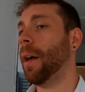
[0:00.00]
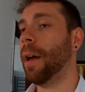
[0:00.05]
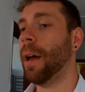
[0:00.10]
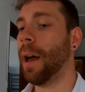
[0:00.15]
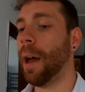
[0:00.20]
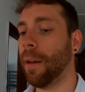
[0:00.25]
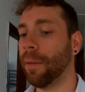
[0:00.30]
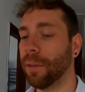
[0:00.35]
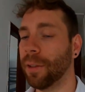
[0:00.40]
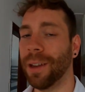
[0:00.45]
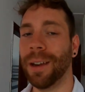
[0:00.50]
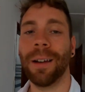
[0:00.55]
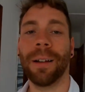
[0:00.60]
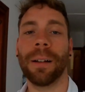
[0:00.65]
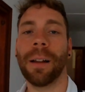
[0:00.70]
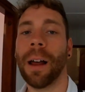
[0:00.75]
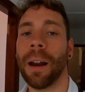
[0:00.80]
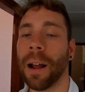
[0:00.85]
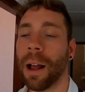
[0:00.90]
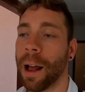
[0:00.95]
I've stayed in a
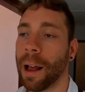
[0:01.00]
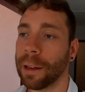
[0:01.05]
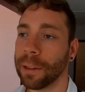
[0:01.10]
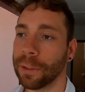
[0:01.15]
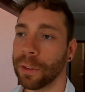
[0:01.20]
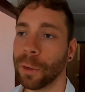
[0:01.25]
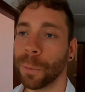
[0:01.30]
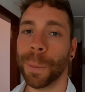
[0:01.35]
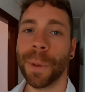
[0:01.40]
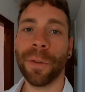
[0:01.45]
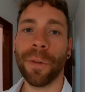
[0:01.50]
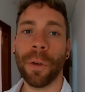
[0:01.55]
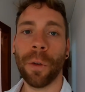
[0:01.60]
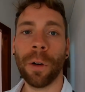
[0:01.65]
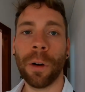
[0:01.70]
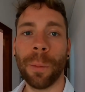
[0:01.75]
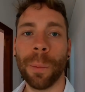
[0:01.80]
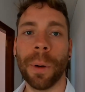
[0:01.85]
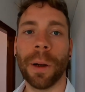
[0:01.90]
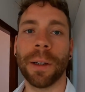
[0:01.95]
lot of hostels
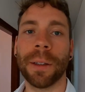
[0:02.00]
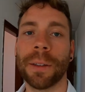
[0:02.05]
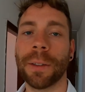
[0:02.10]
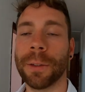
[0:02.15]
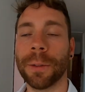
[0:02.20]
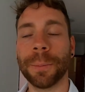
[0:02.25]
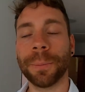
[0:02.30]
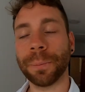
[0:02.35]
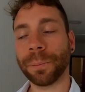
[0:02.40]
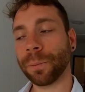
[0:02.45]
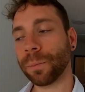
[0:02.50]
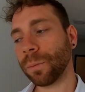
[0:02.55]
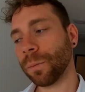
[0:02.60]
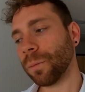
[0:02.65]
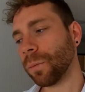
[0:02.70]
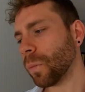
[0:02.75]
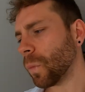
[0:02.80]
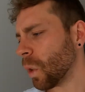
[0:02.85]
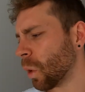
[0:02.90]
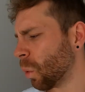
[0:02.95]
before, but
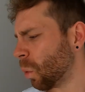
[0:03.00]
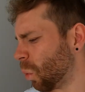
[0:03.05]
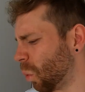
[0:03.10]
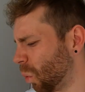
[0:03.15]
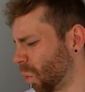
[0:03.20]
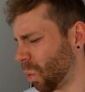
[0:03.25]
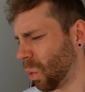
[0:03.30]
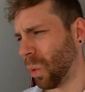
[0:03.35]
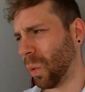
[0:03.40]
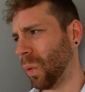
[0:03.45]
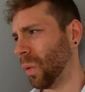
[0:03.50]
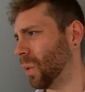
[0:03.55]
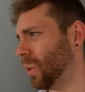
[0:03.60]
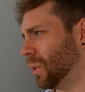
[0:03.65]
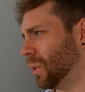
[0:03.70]
ooh,